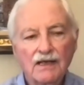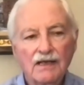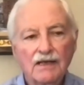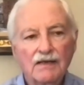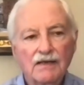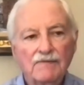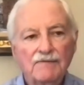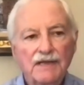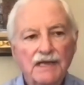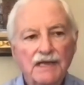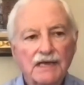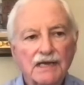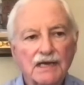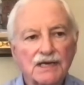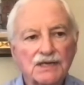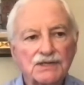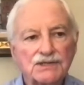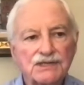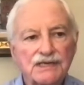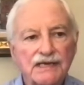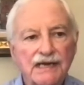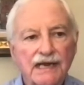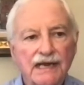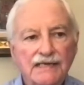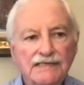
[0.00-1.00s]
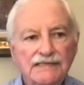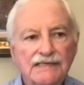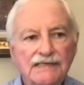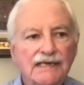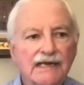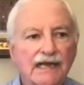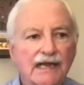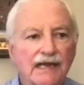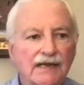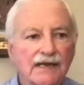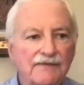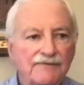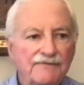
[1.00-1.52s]
because in
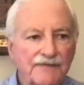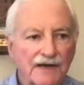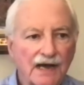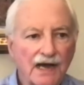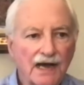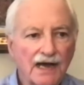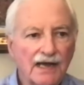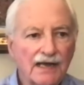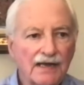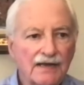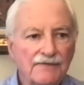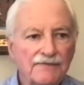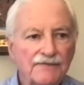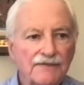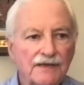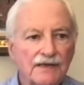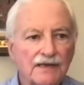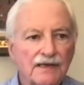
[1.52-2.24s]
1885,